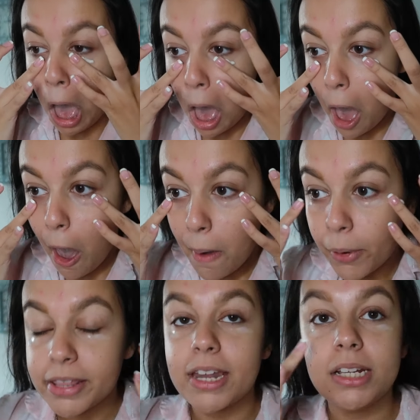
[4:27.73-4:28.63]
um,
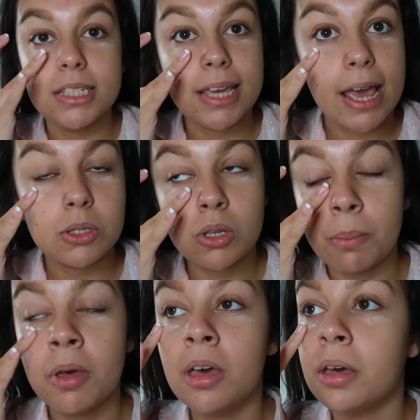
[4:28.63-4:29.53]
I then need to get
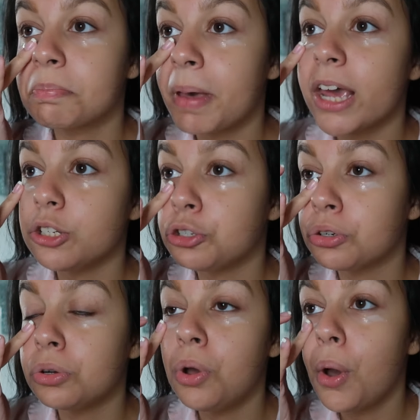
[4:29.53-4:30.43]
some
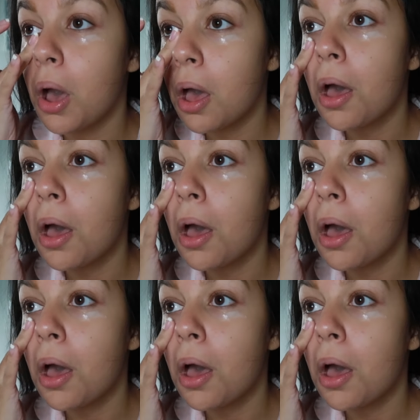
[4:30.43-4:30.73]
petrol.